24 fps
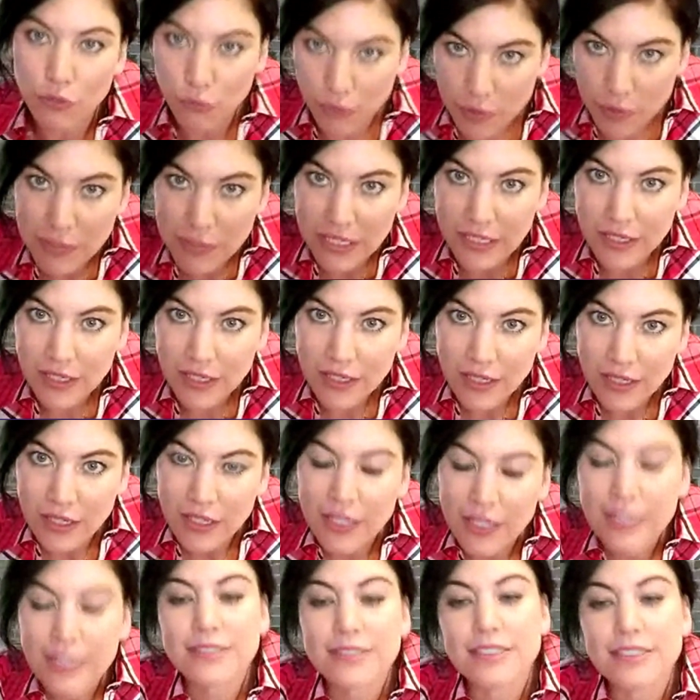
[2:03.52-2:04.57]
women,
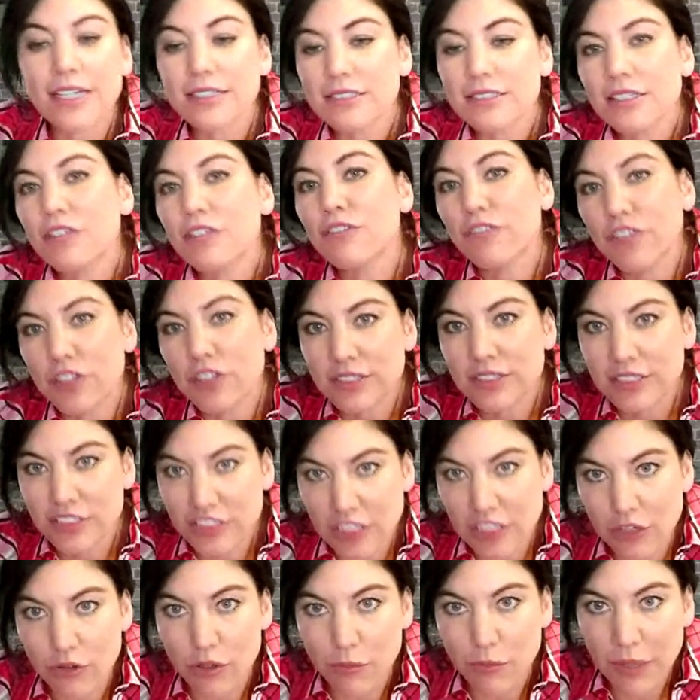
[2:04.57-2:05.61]
it does confuse the
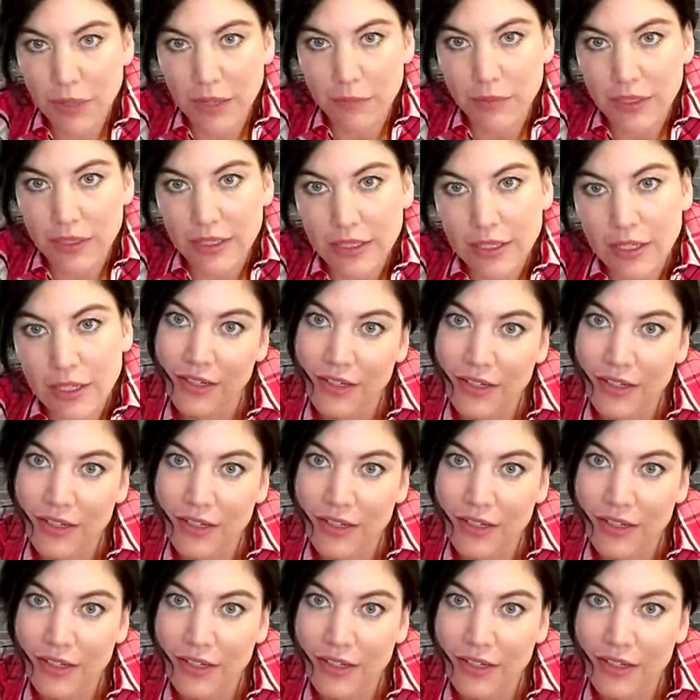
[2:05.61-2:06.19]
general public.